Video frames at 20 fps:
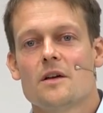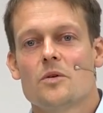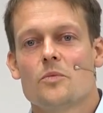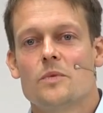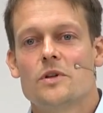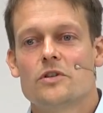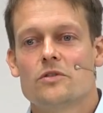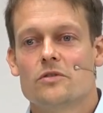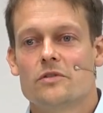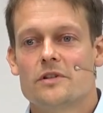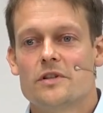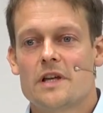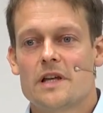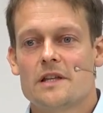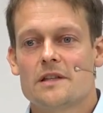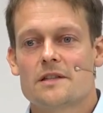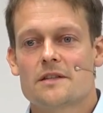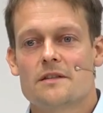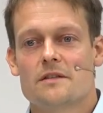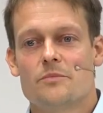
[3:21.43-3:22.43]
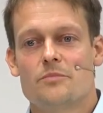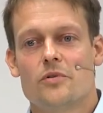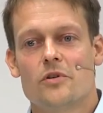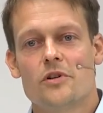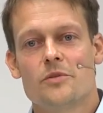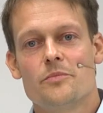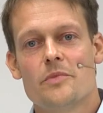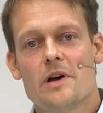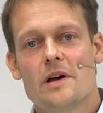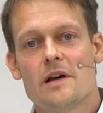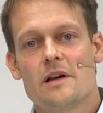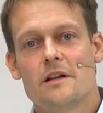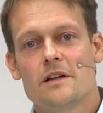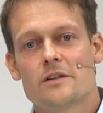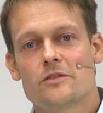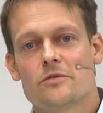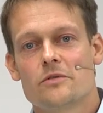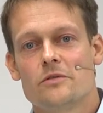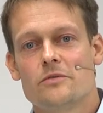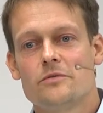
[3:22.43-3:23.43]
which contains the polymer
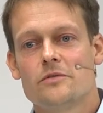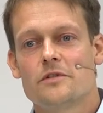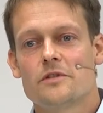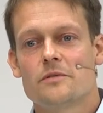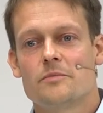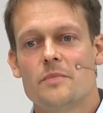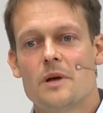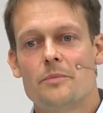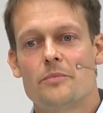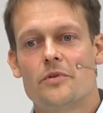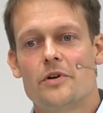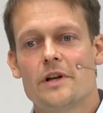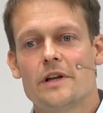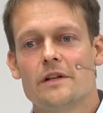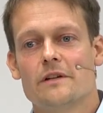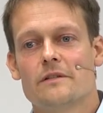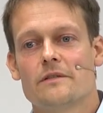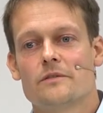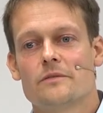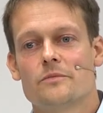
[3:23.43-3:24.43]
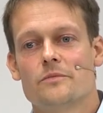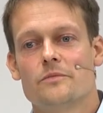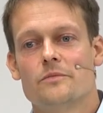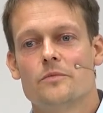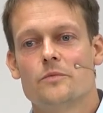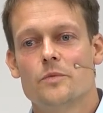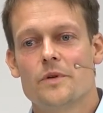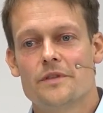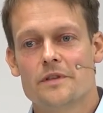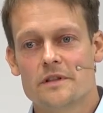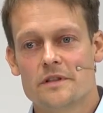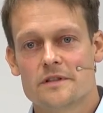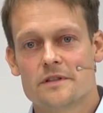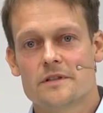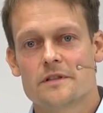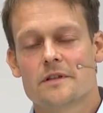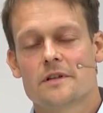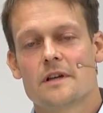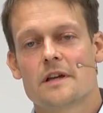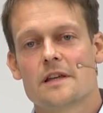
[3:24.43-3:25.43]
electrolyte membrane with
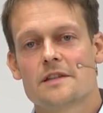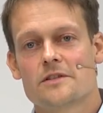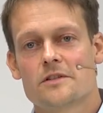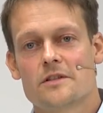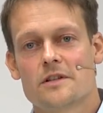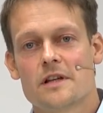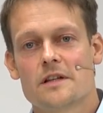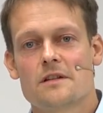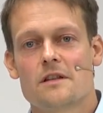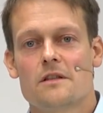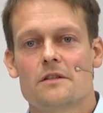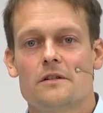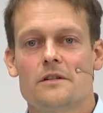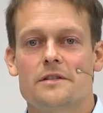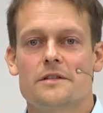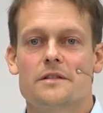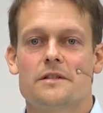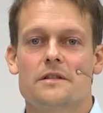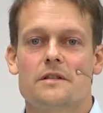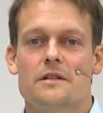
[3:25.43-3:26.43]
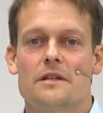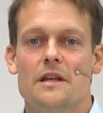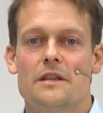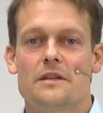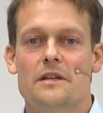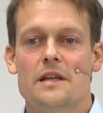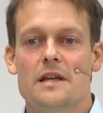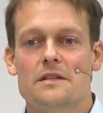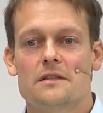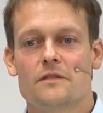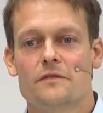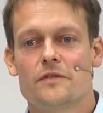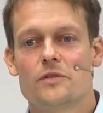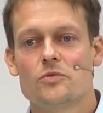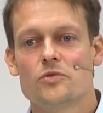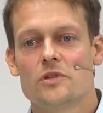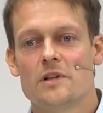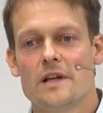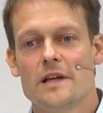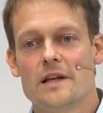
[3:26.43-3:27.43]
its cathode catalyst and the gas
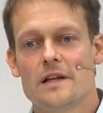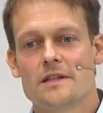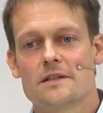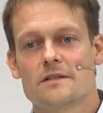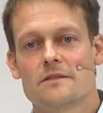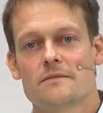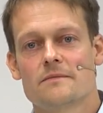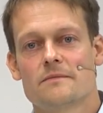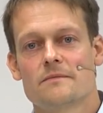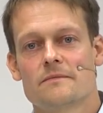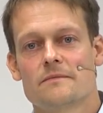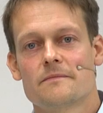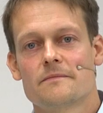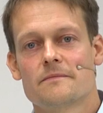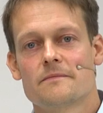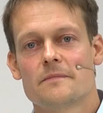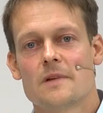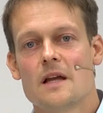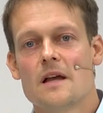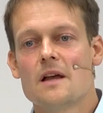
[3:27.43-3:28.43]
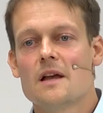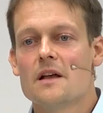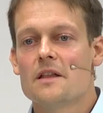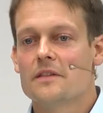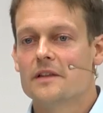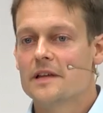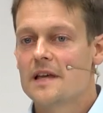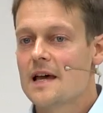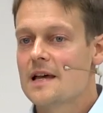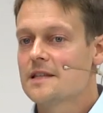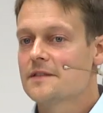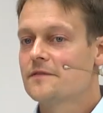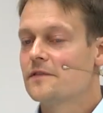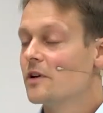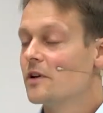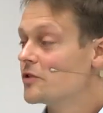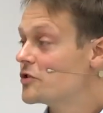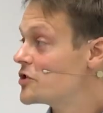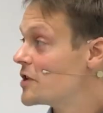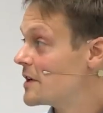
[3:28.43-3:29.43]
diffusion layers. The gas
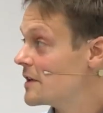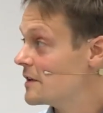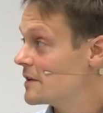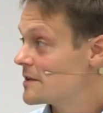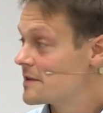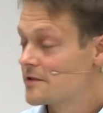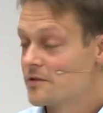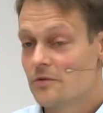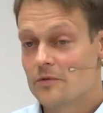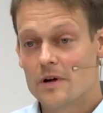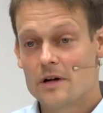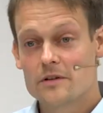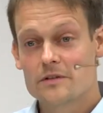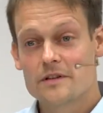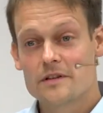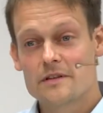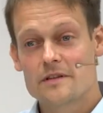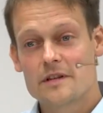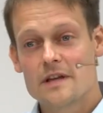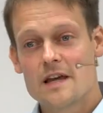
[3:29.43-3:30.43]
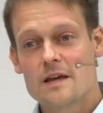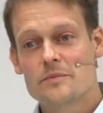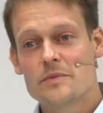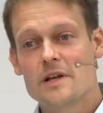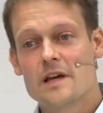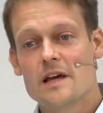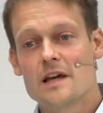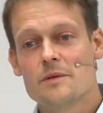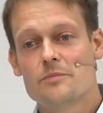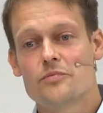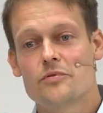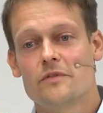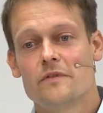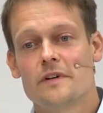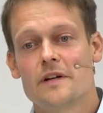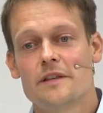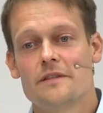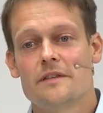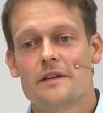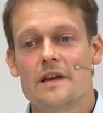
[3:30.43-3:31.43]
flow channels surrounding the M E A
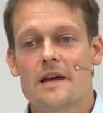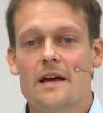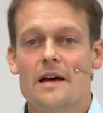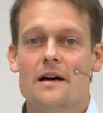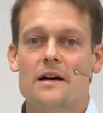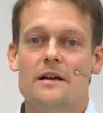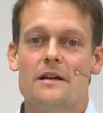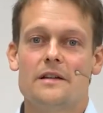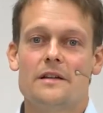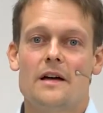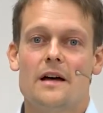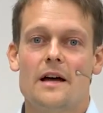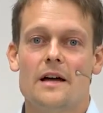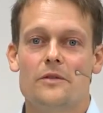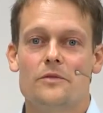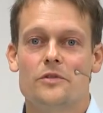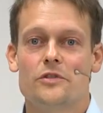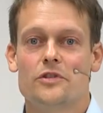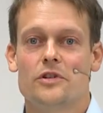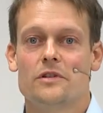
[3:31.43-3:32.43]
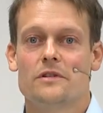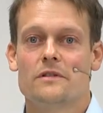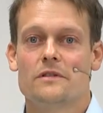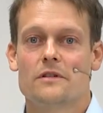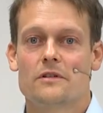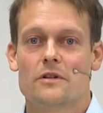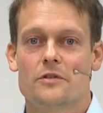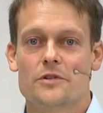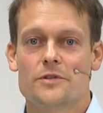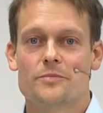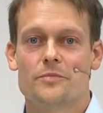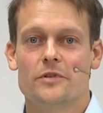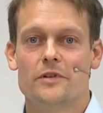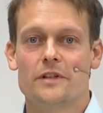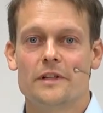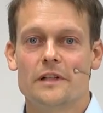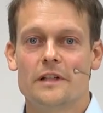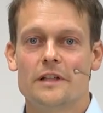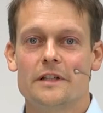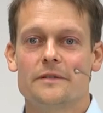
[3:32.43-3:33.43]
provide the air and hydrogen
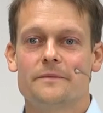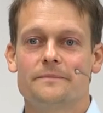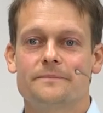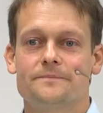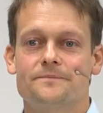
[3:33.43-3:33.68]
correspondingly.